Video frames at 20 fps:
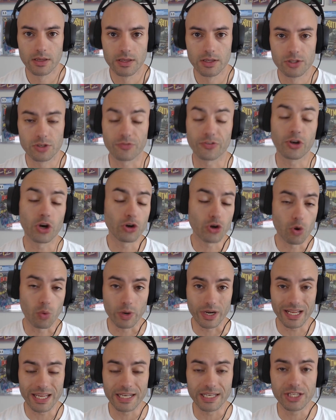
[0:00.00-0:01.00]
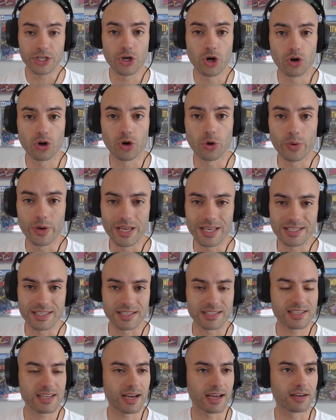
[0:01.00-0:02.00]
So if you don't know what IndieGoGo is, it's
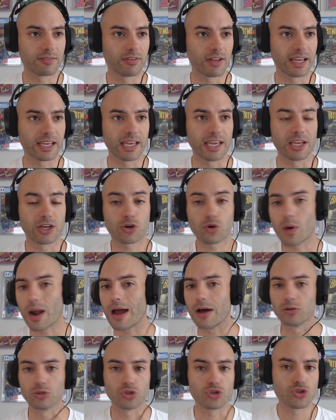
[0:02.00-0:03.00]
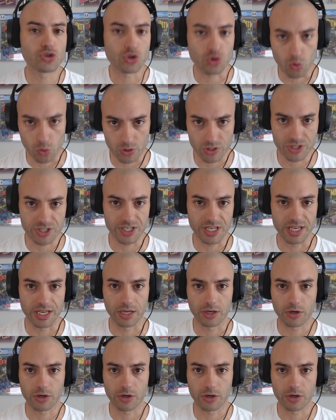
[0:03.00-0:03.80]
kind of like a crowdfunding